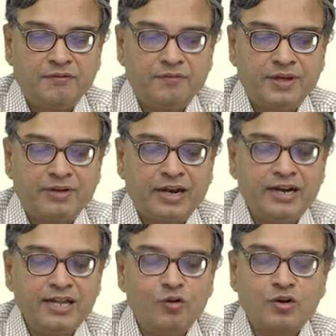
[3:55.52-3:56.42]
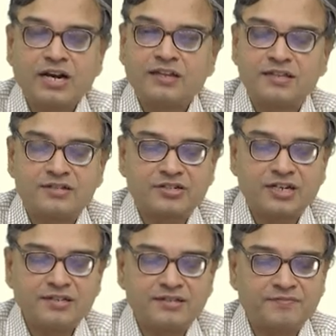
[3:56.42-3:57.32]
We have already looked at this
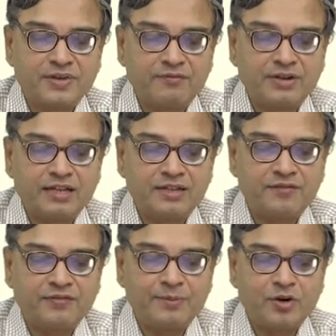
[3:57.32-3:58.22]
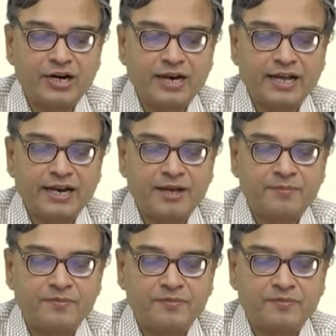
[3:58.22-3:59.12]
truss, we have done the free body
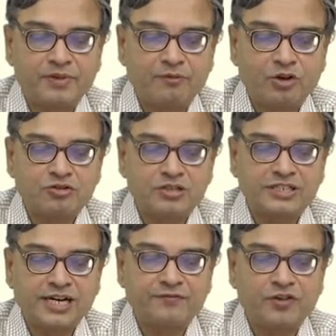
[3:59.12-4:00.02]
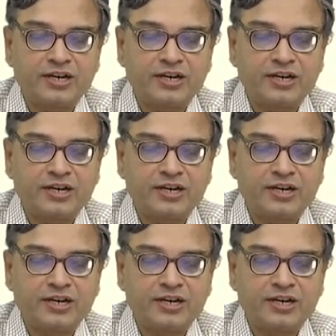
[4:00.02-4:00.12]
diagram, we have also checked for